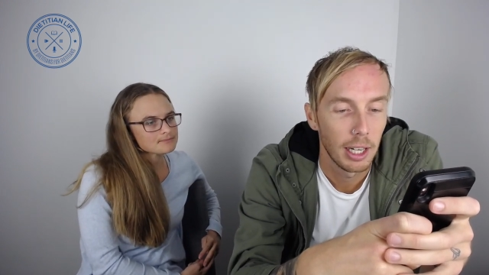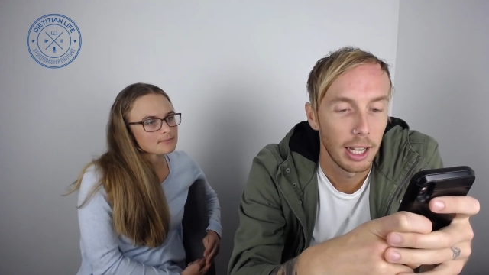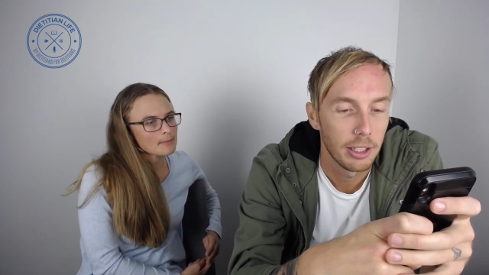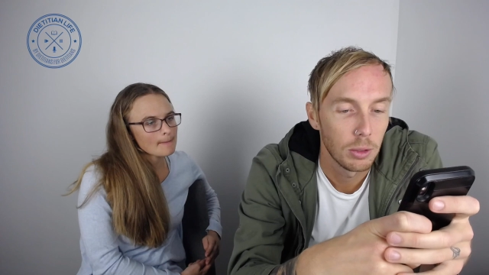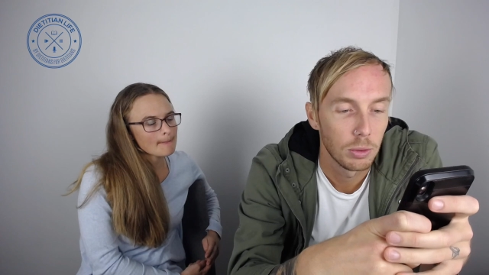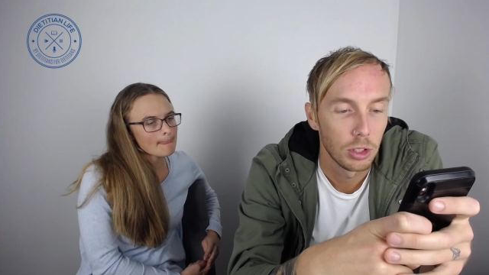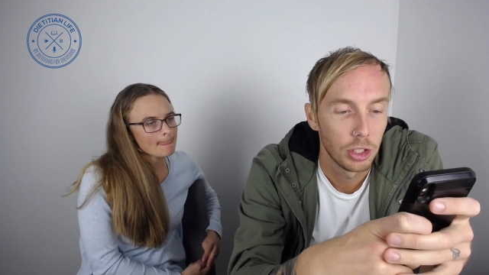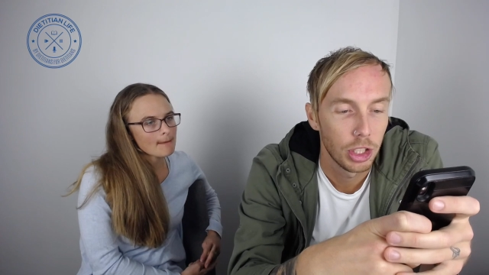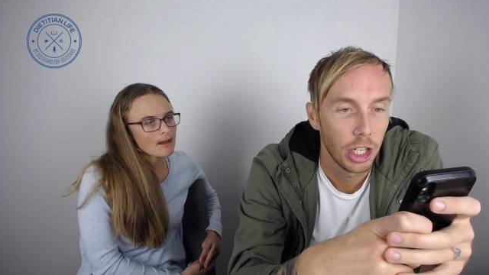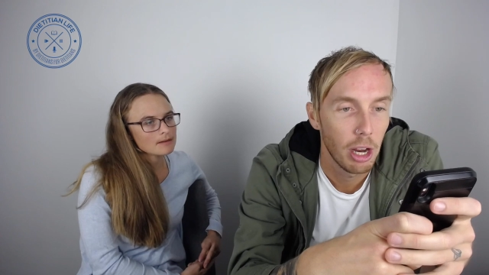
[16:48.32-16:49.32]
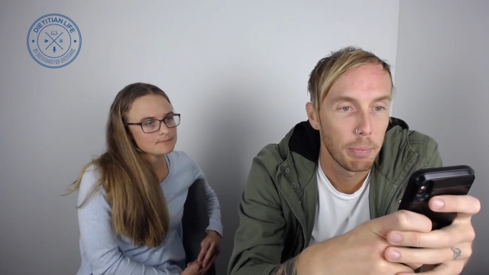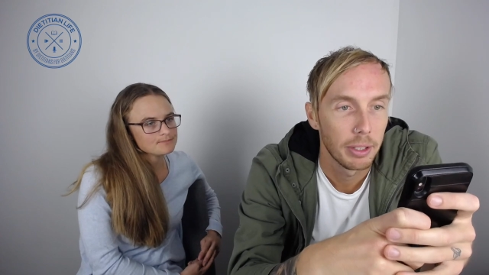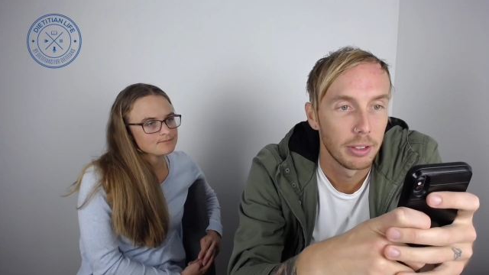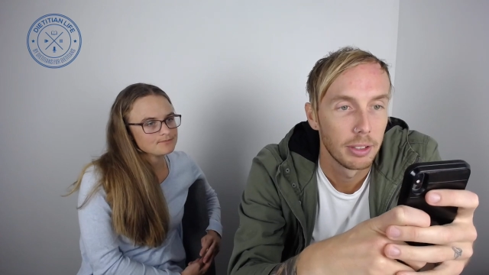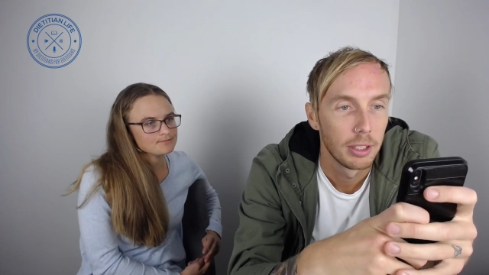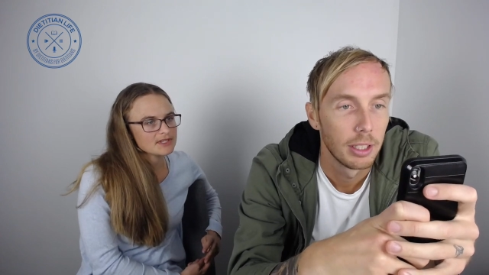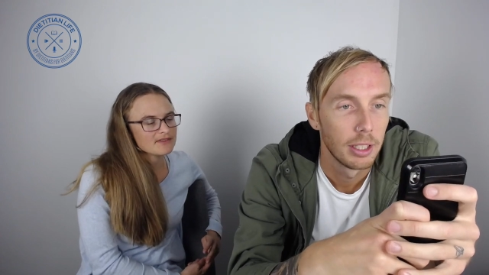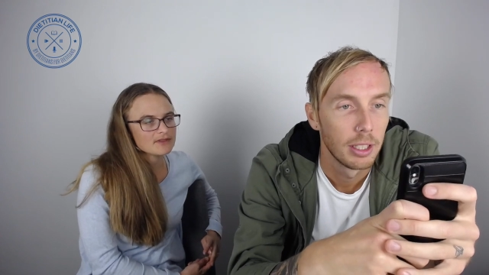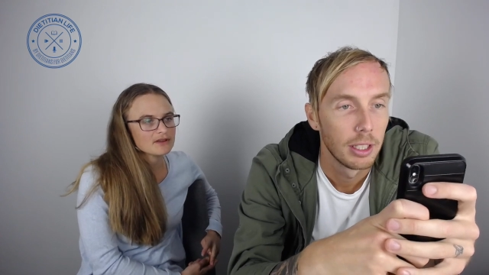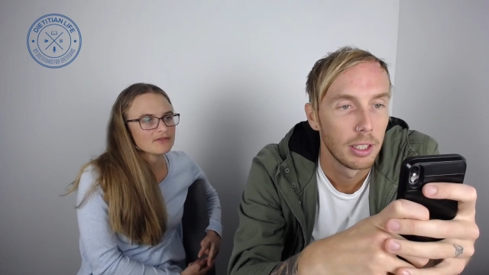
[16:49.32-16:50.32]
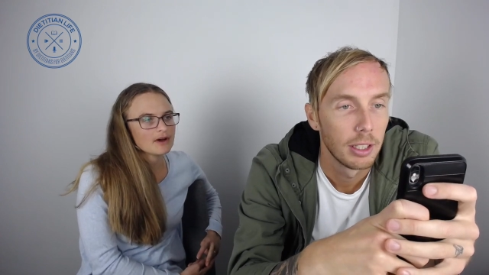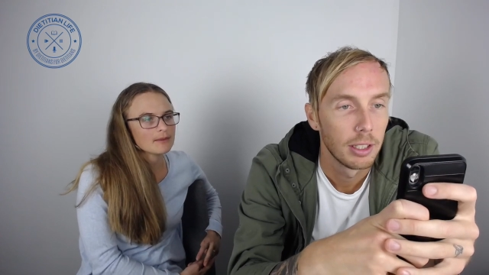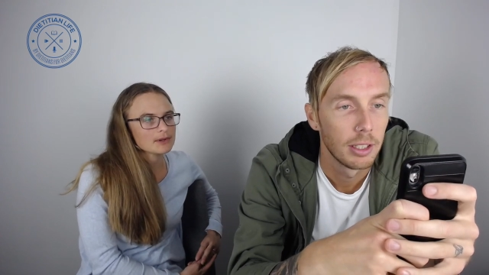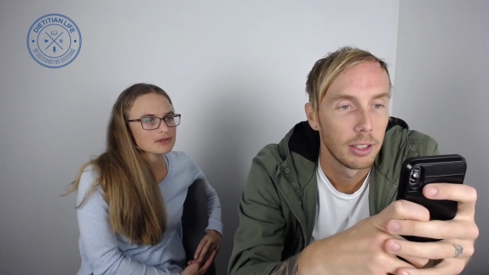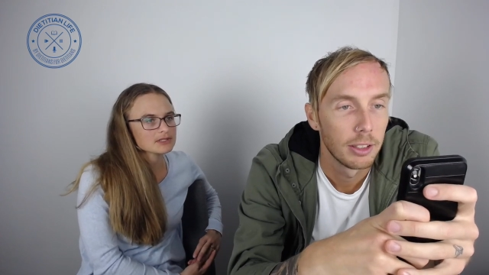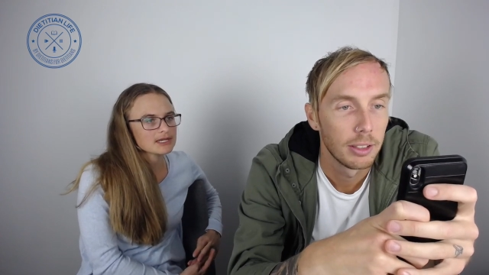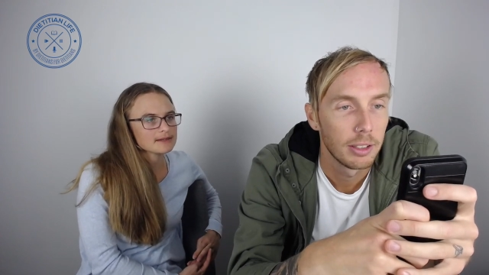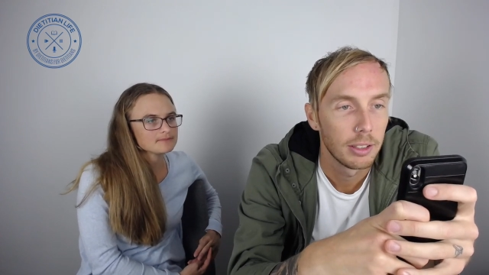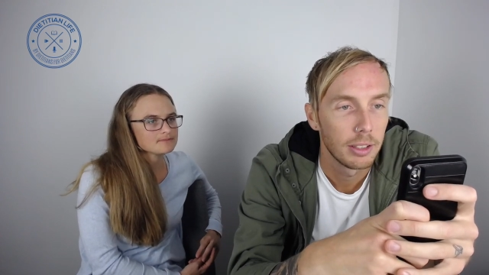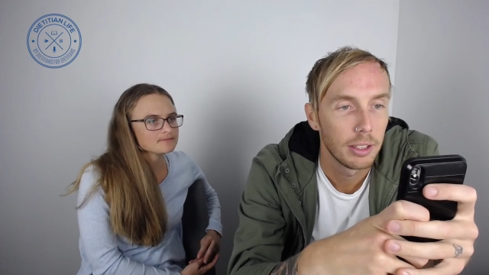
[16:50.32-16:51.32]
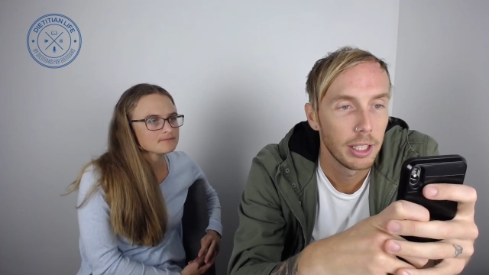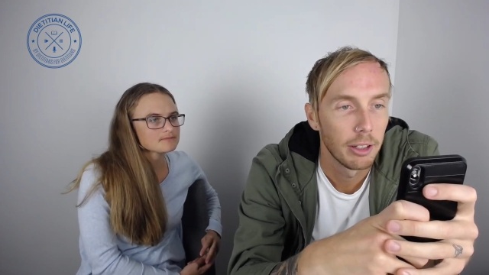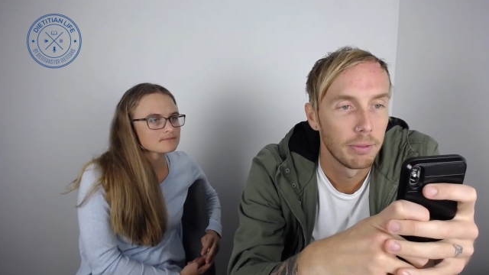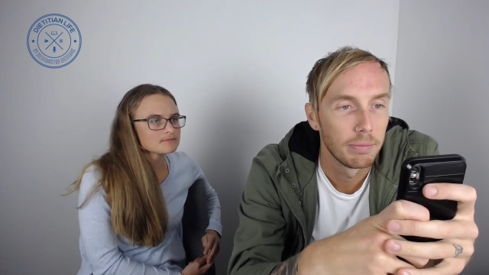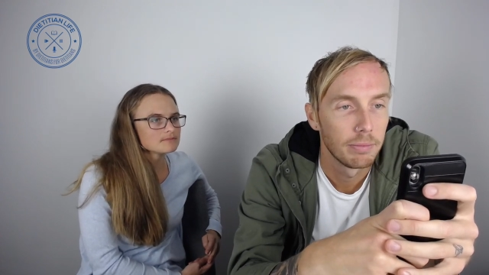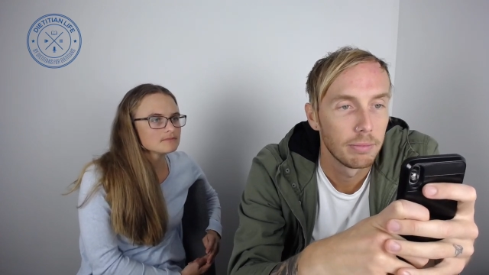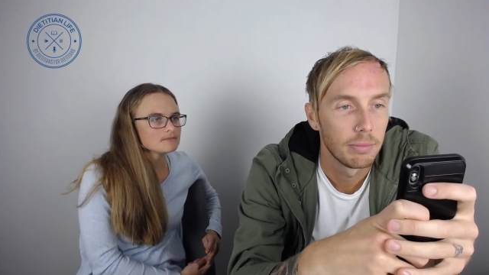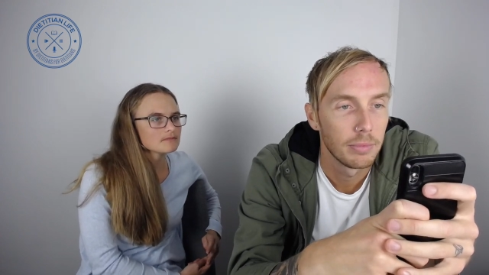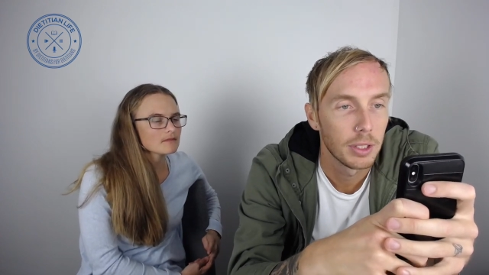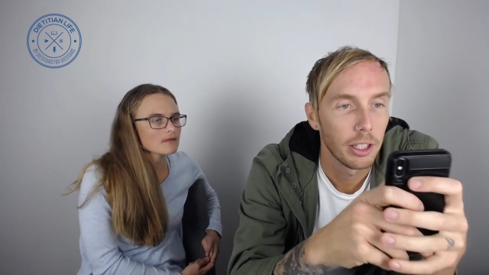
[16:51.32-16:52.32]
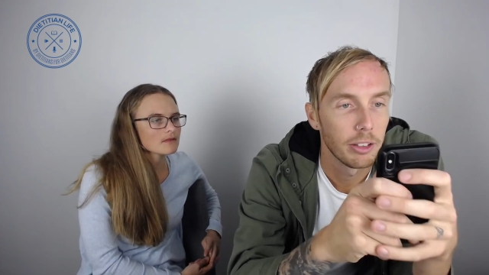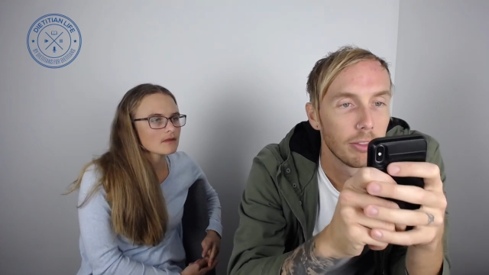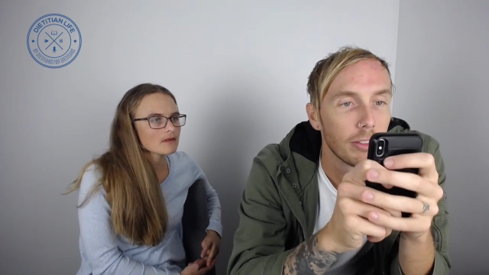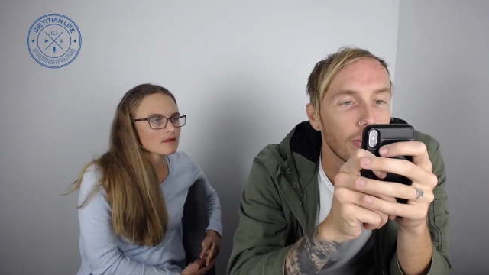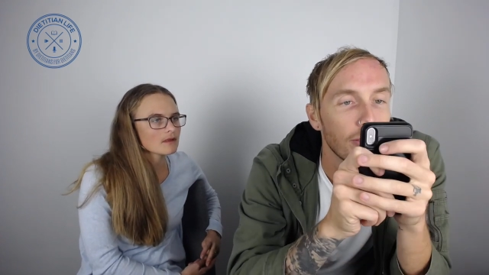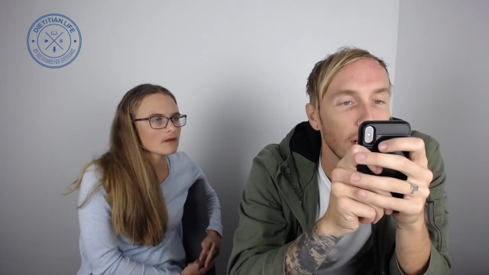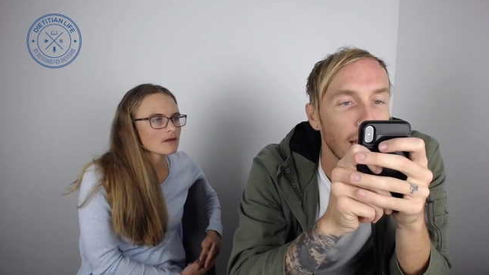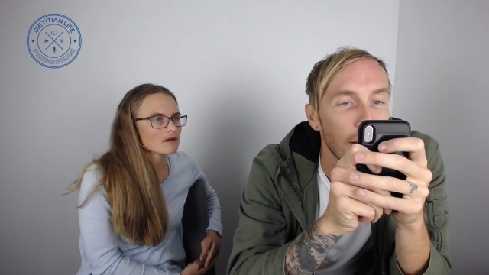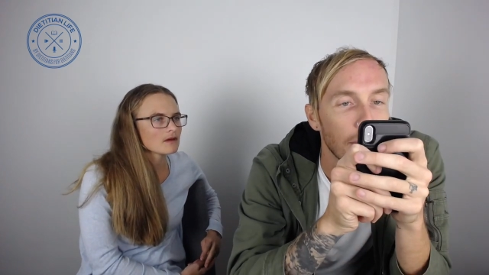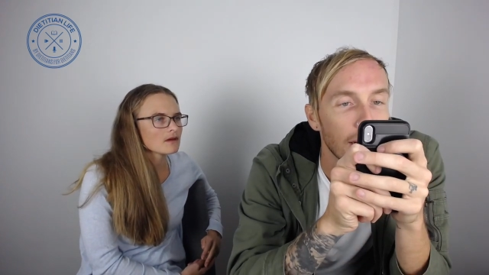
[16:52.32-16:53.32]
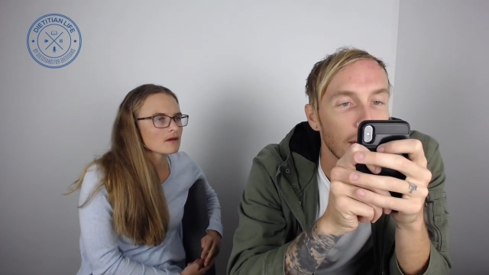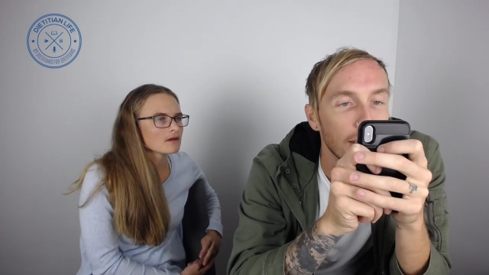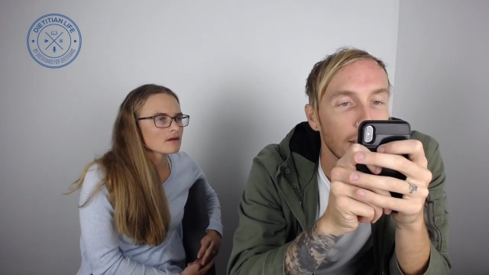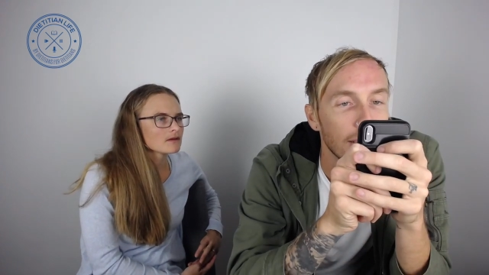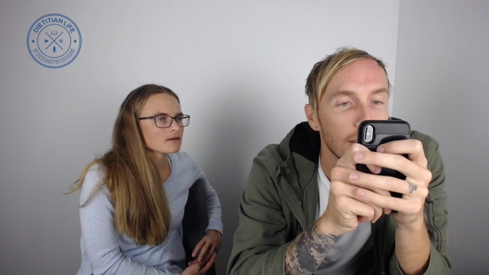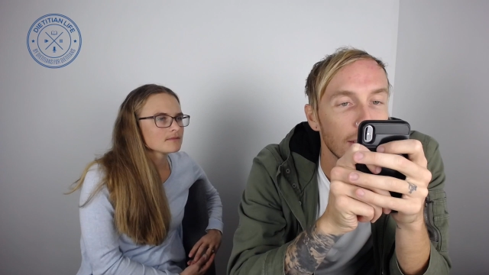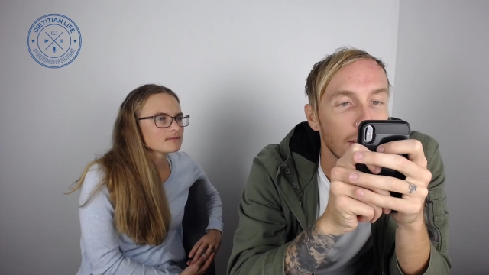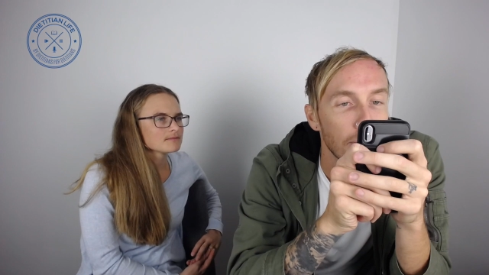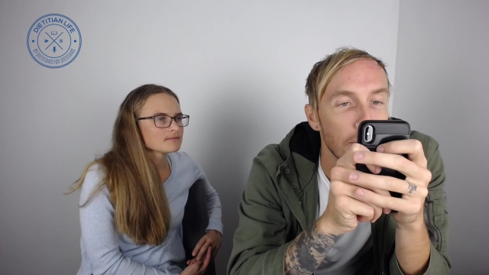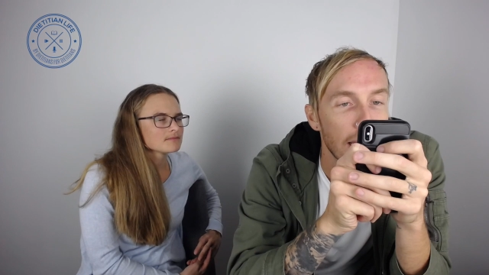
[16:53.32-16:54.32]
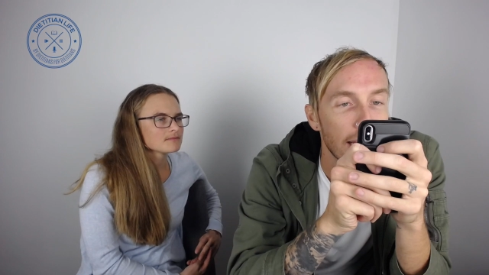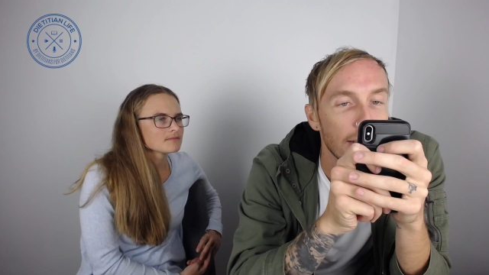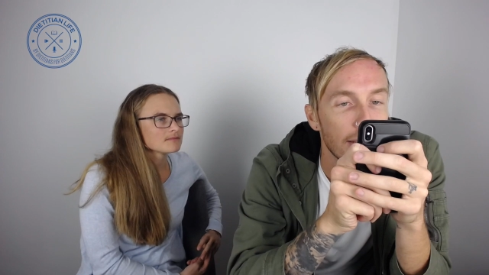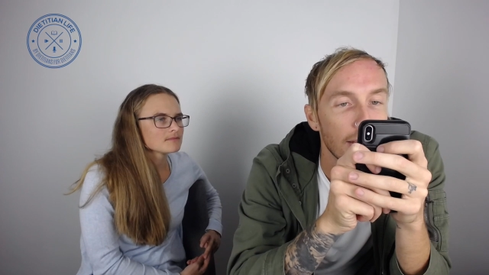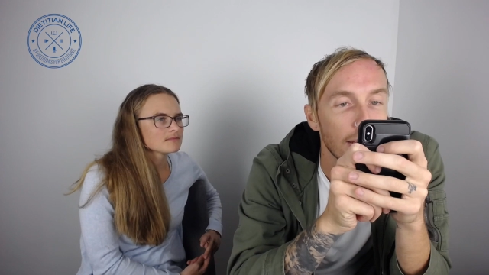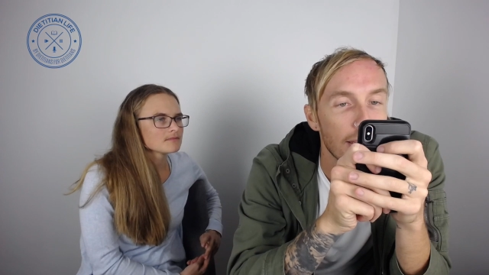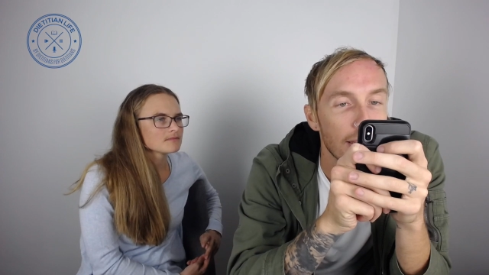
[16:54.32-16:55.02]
Speaker 1: lentil chip.
Speaker 2: Mm, given the fiber content.
Speaker 1: Yeah. So flour mix is